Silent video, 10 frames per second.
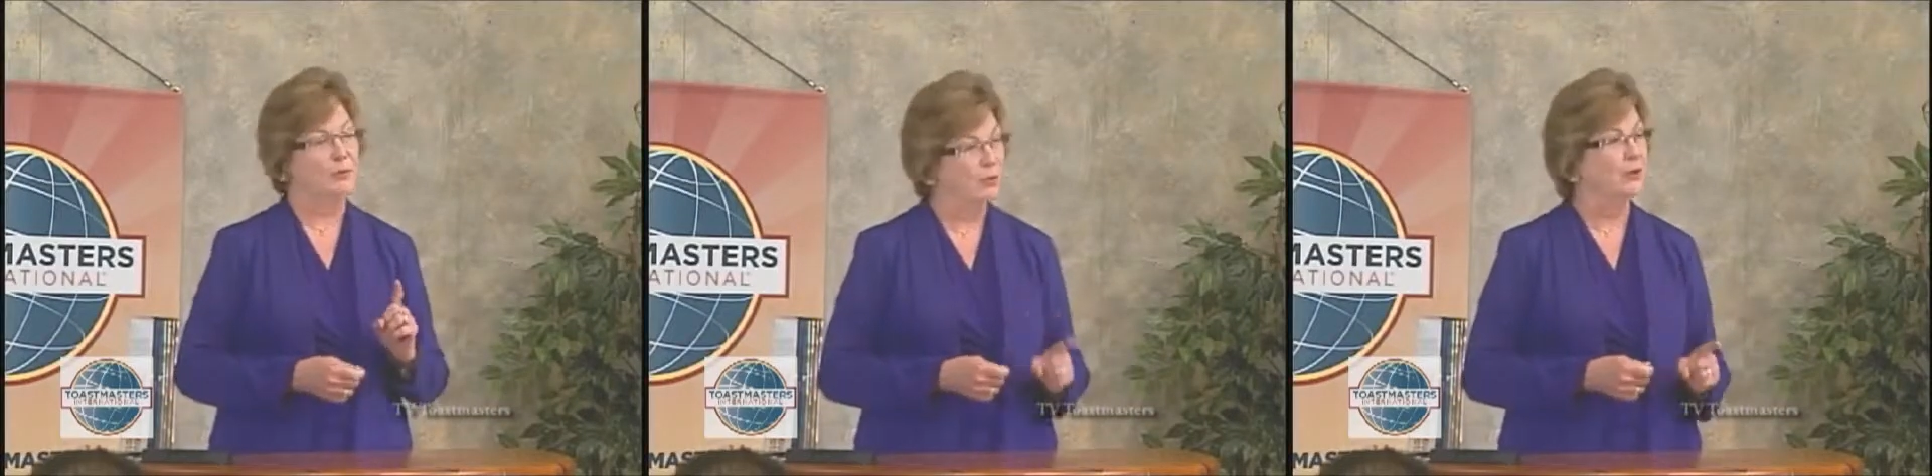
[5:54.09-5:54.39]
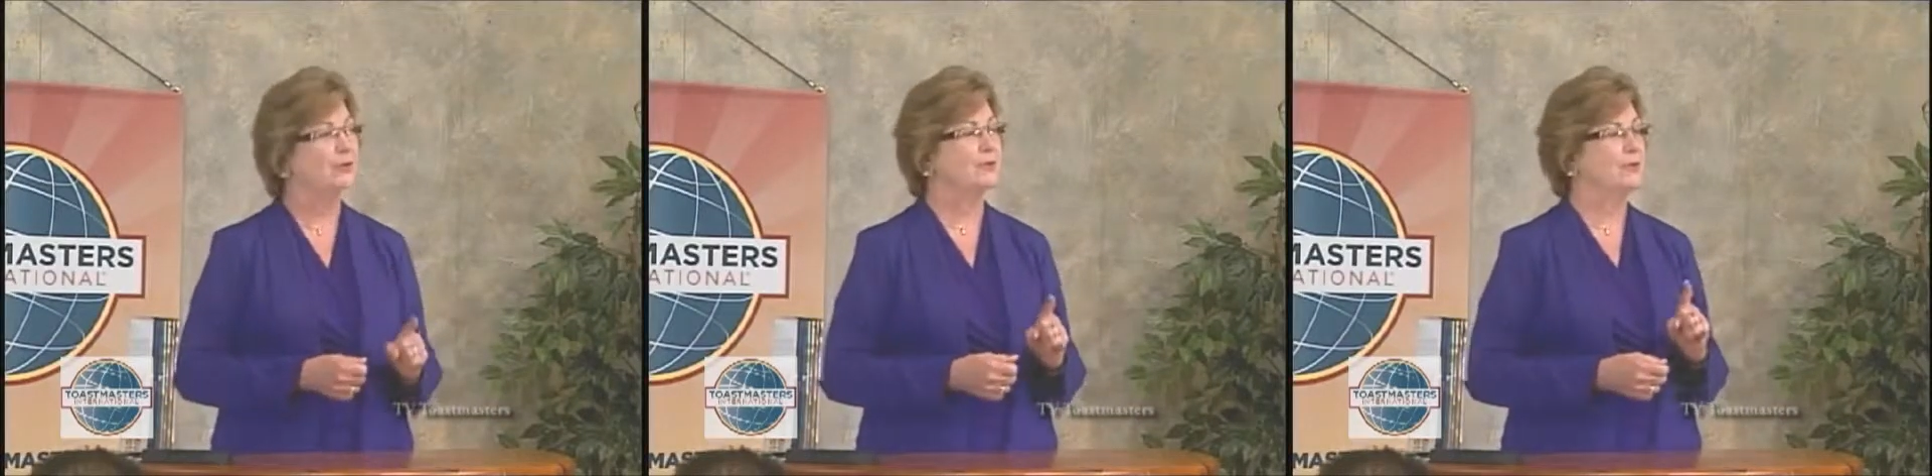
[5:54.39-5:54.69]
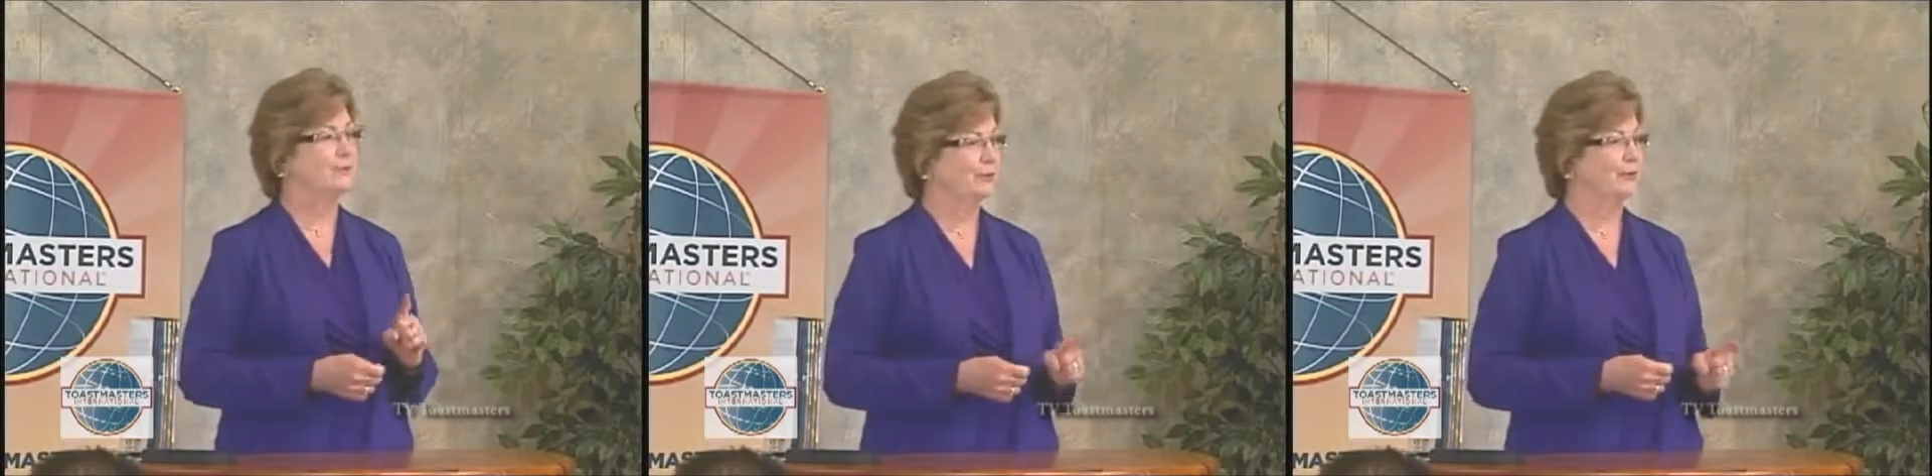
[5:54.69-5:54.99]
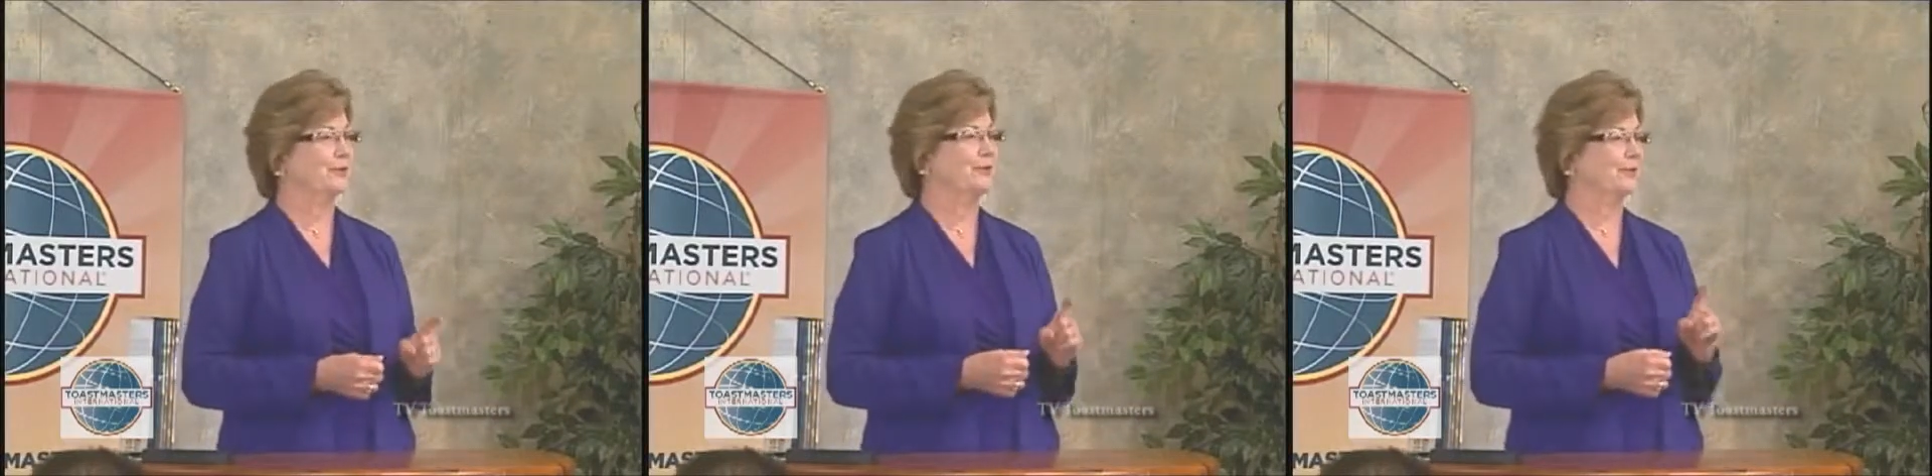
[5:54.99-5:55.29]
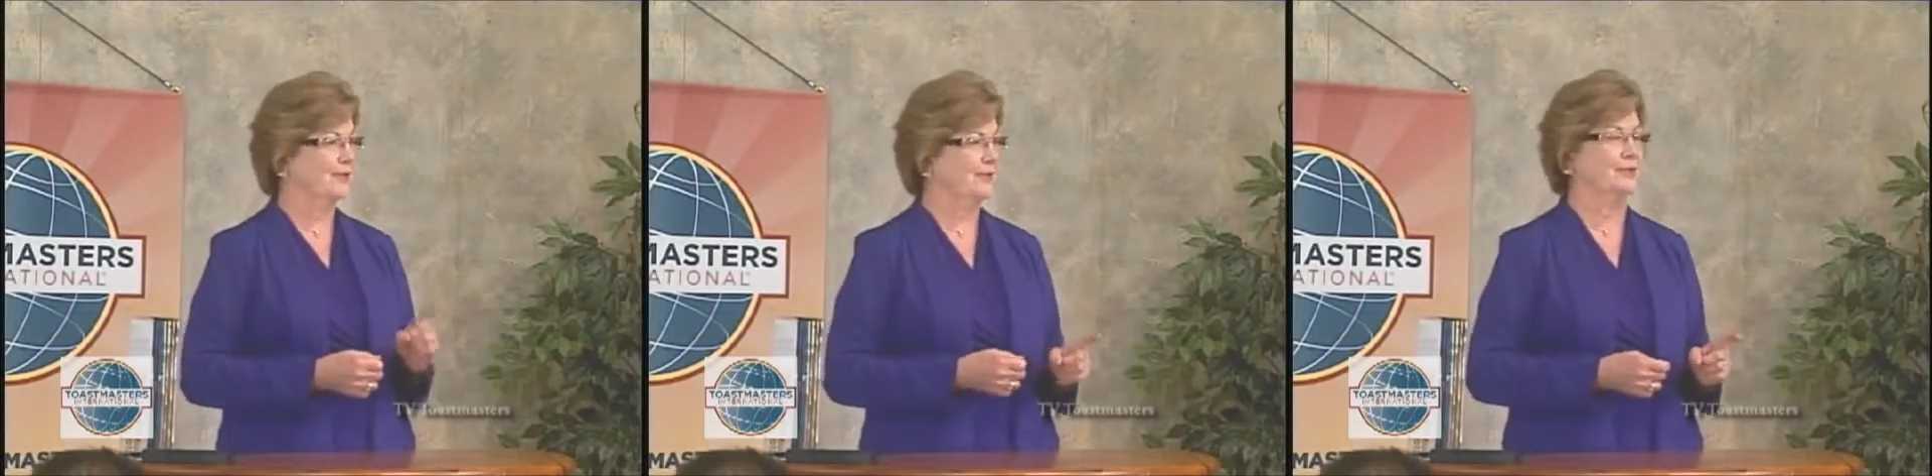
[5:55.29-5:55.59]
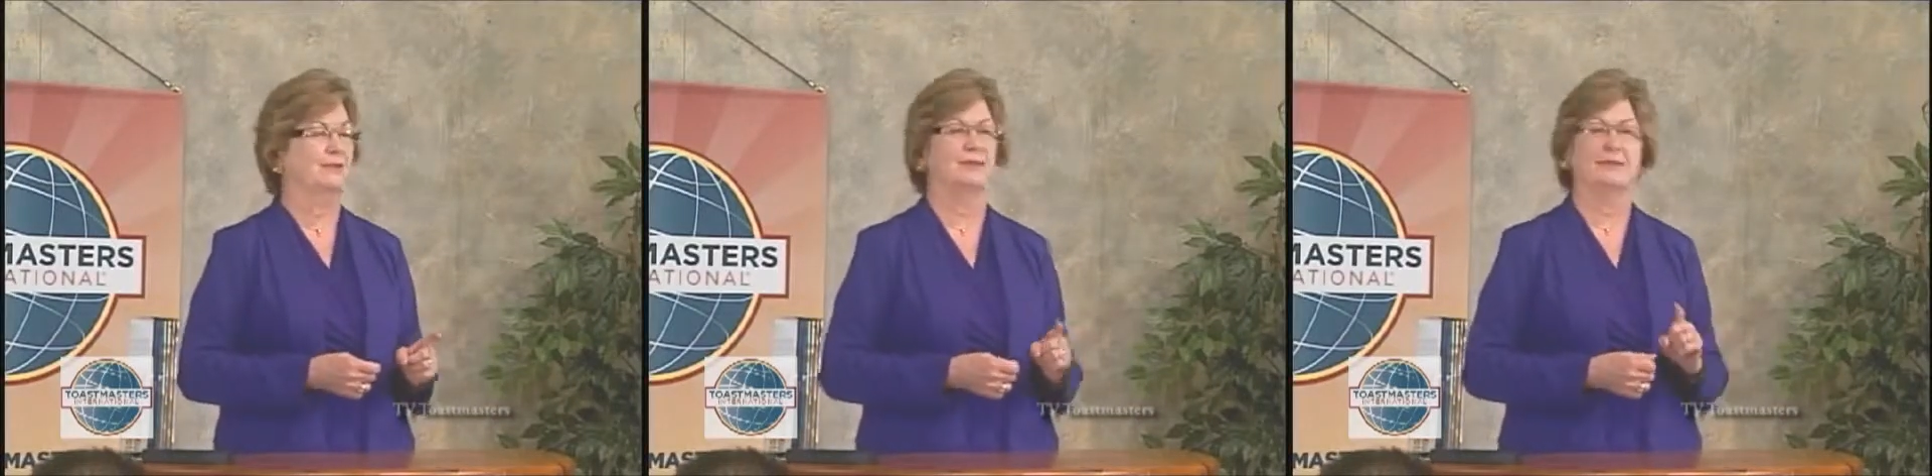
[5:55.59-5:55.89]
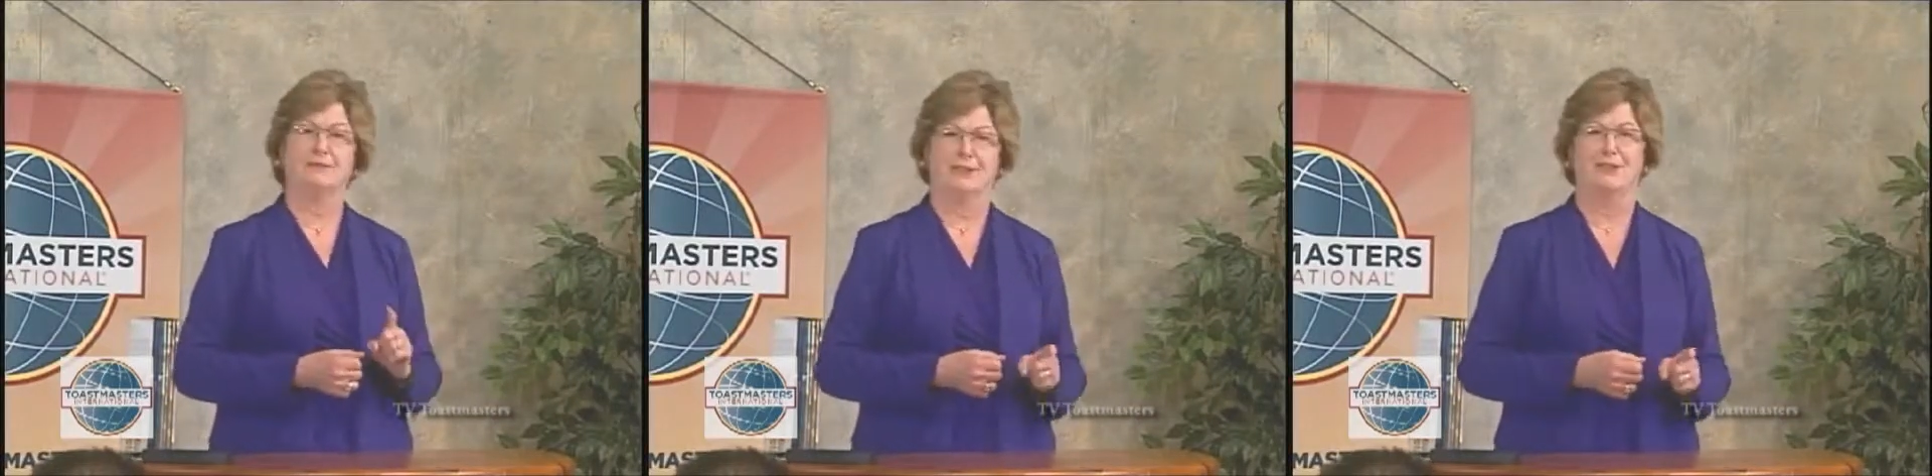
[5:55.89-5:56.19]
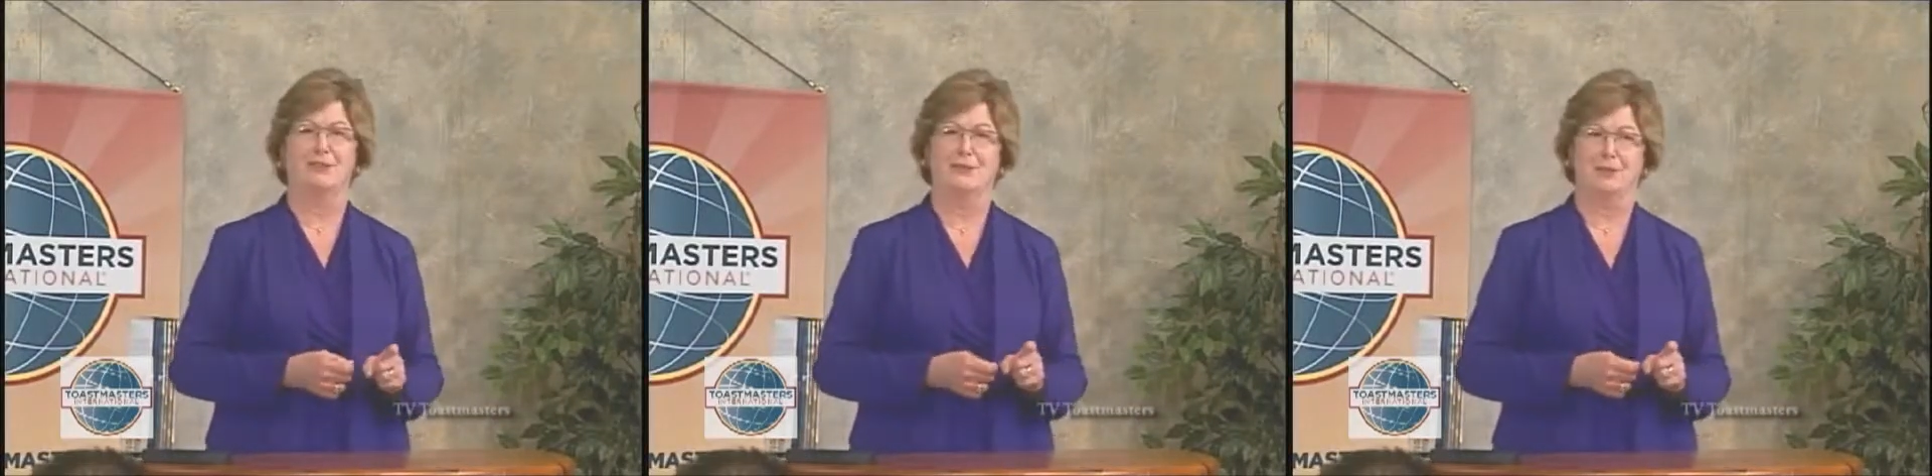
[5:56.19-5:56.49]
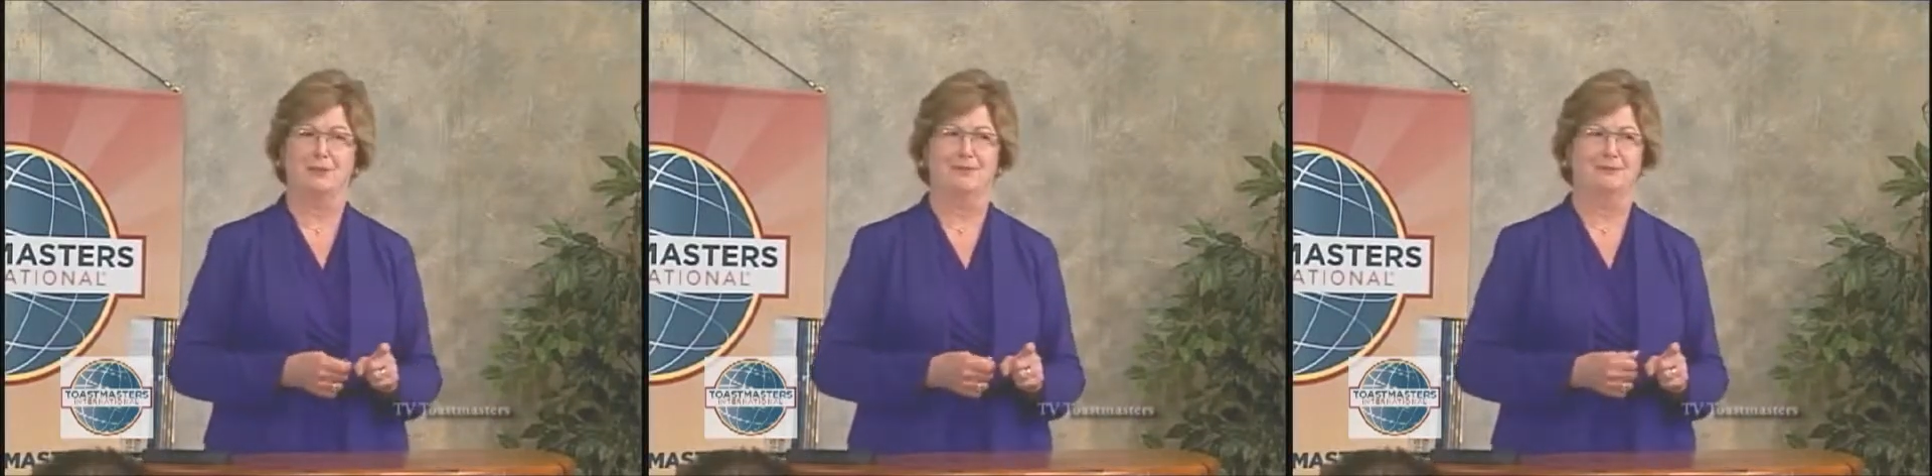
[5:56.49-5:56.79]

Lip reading: most important skill of leadership